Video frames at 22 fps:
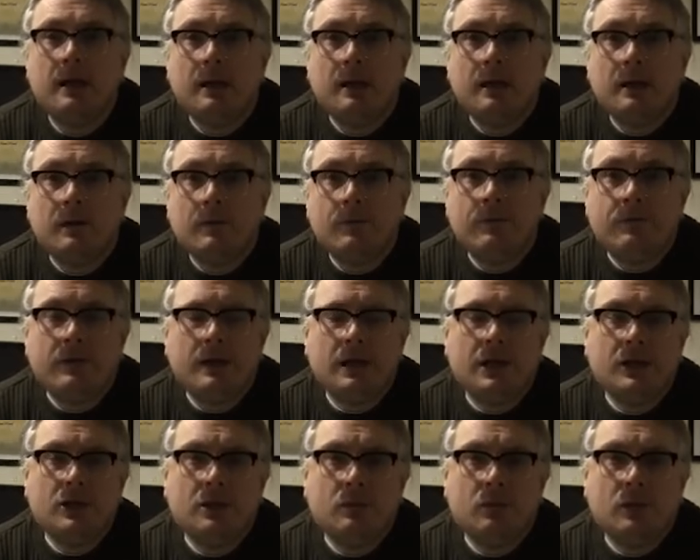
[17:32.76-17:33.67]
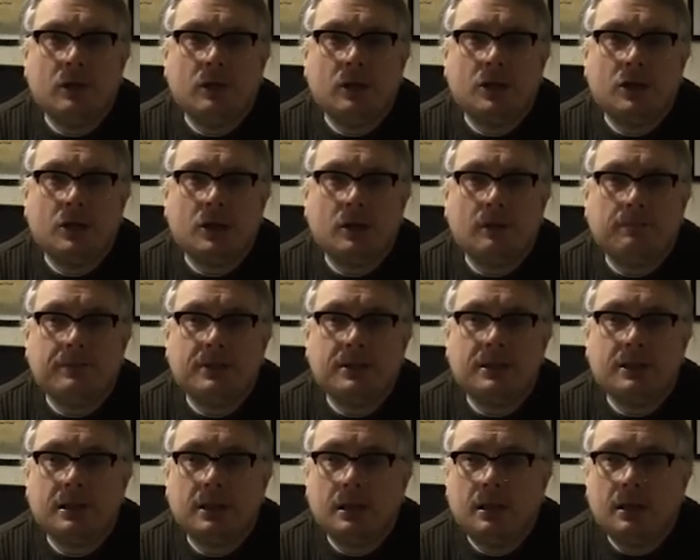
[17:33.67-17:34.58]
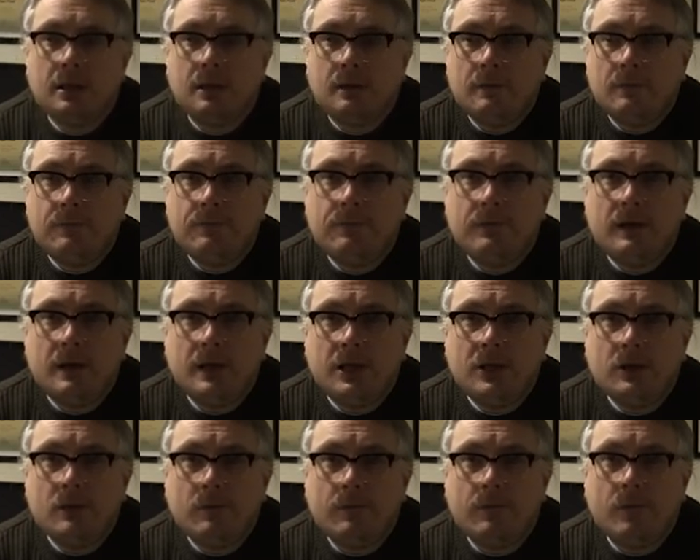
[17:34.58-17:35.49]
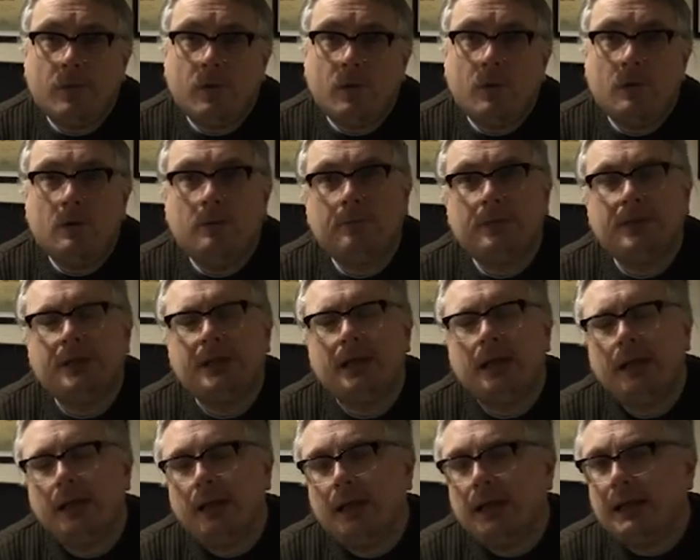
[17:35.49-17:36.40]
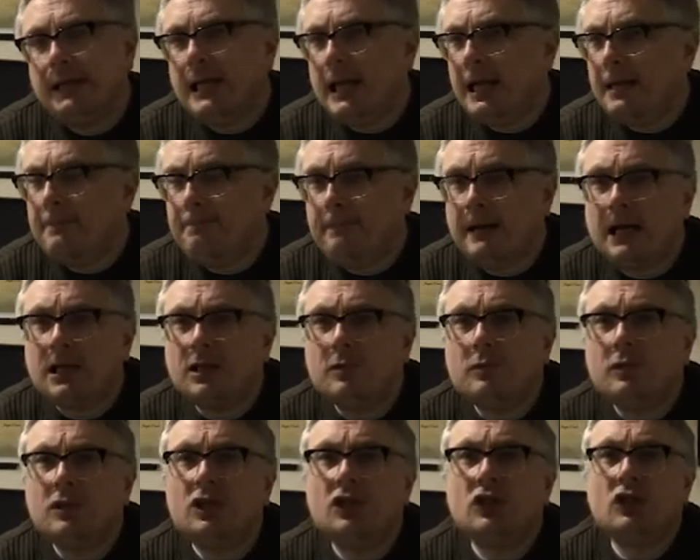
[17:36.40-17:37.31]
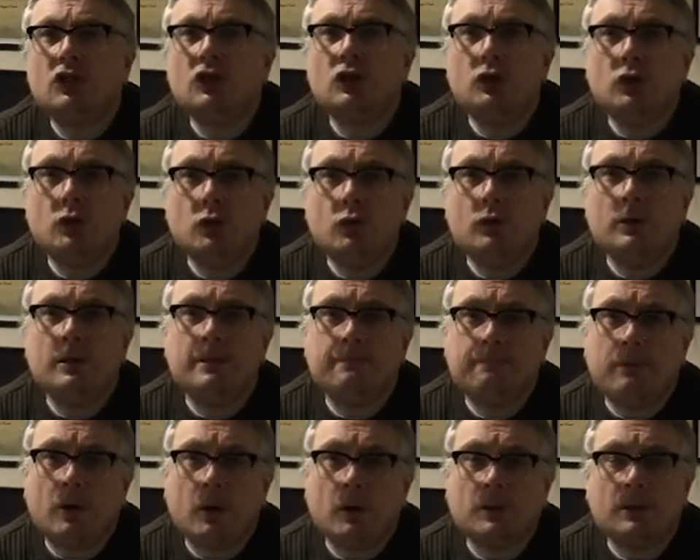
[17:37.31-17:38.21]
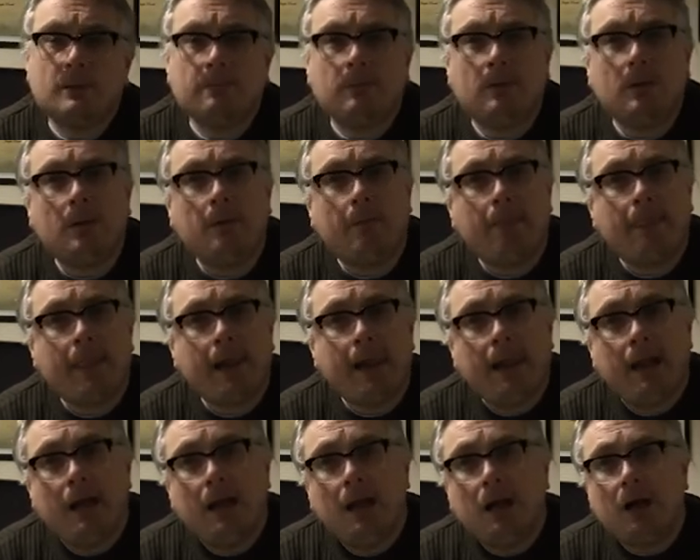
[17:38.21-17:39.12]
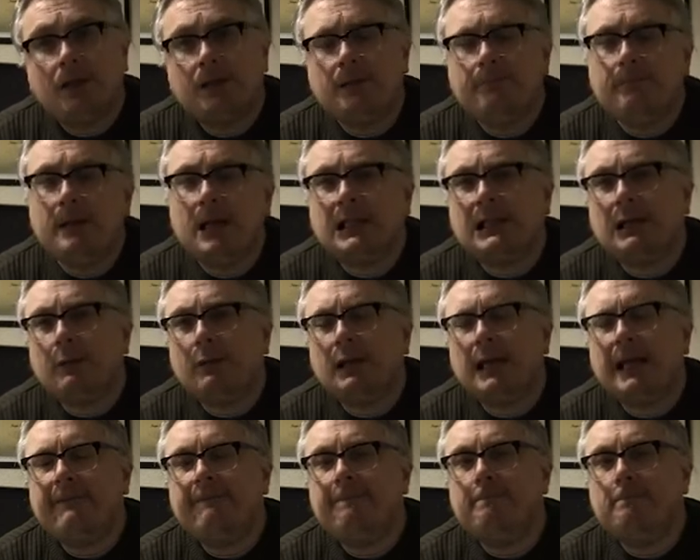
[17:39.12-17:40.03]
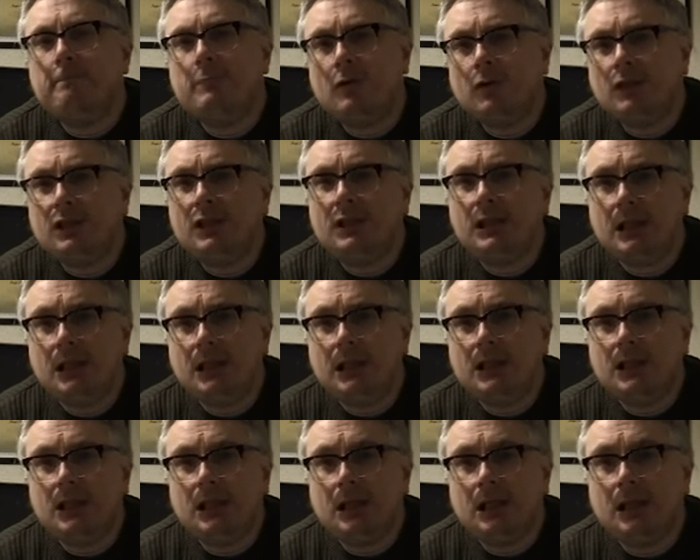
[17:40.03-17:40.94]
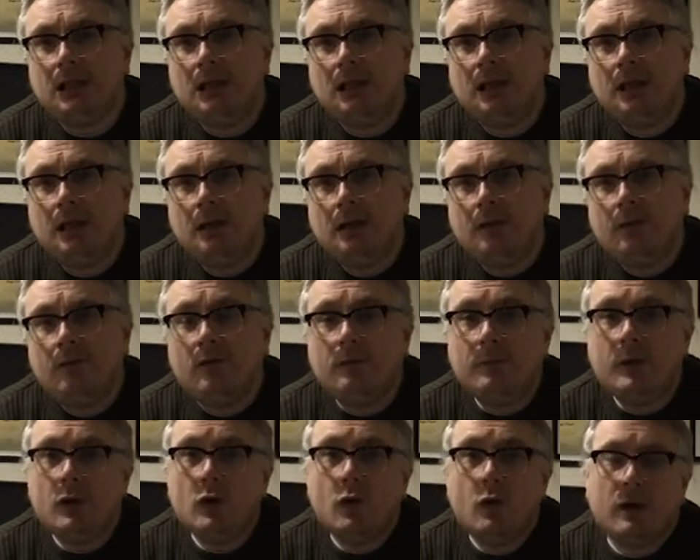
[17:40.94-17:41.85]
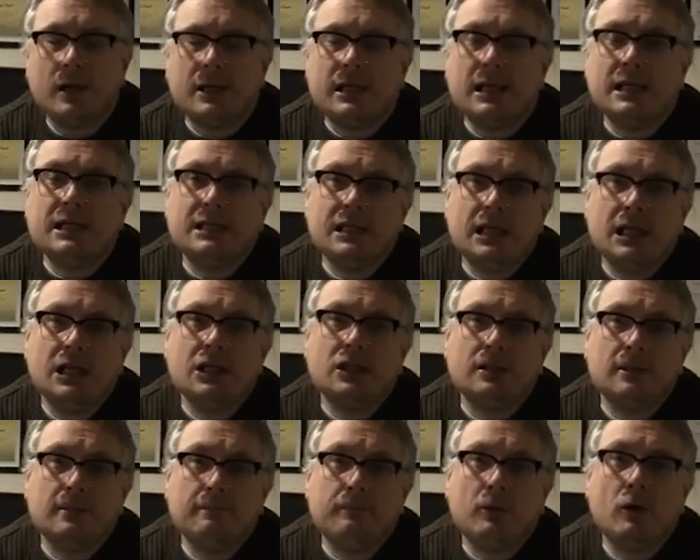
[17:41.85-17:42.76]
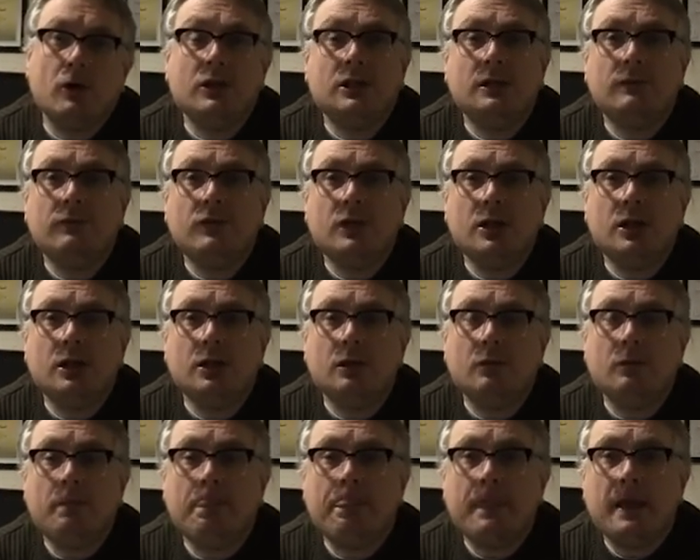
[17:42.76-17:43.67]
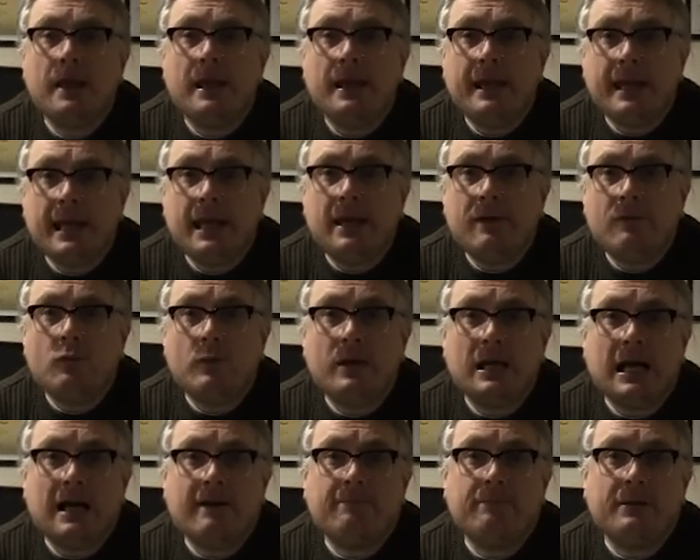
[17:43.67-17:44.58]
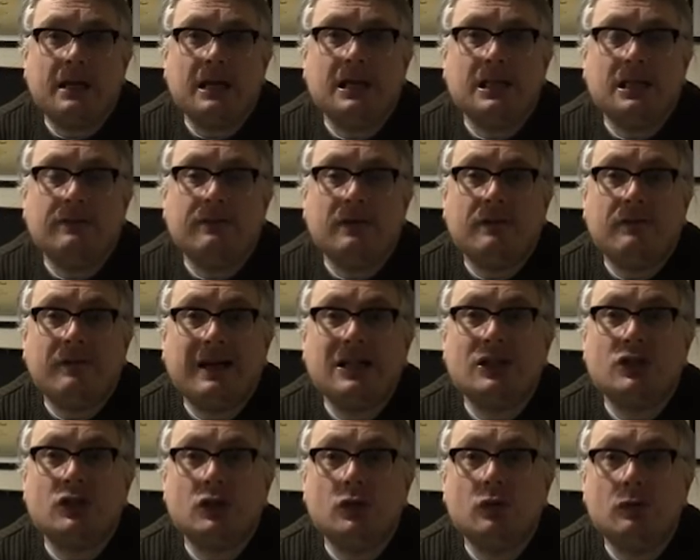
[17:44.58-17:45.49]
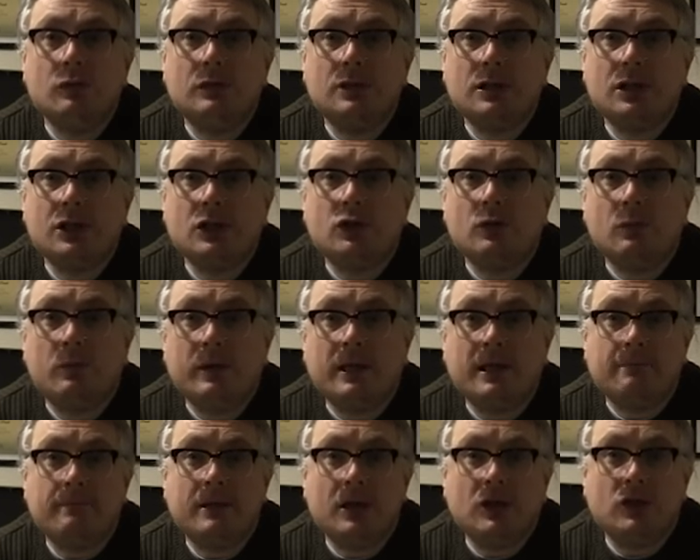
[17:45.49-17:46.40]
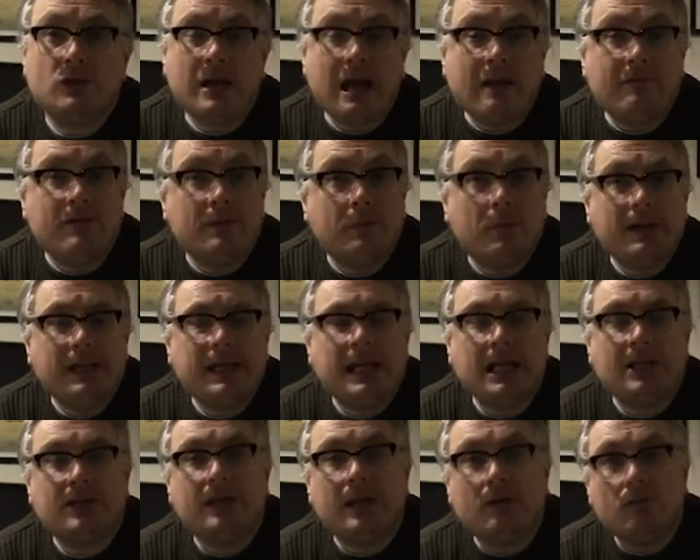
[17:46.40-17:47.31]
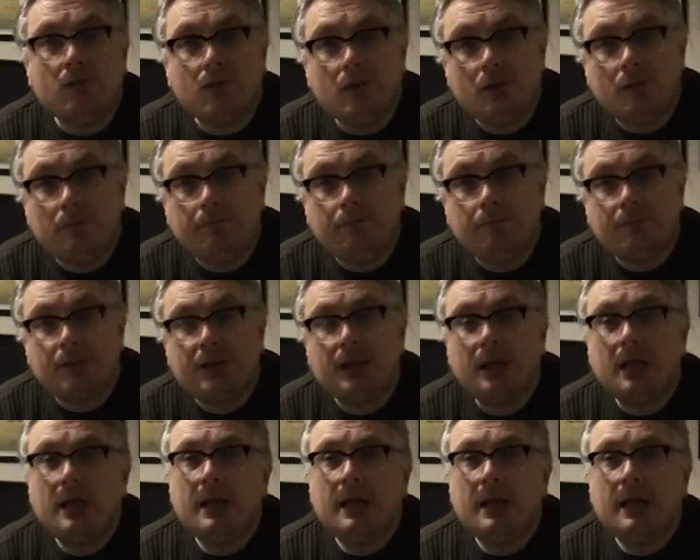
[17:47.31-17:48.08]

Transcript: fill in your workshops, fill in your forms, get it back to us as soon as possible, because it makes our life much easier from an organisational point of view if we have plenty of advance notice, so we can make sure everybody gets their rooms,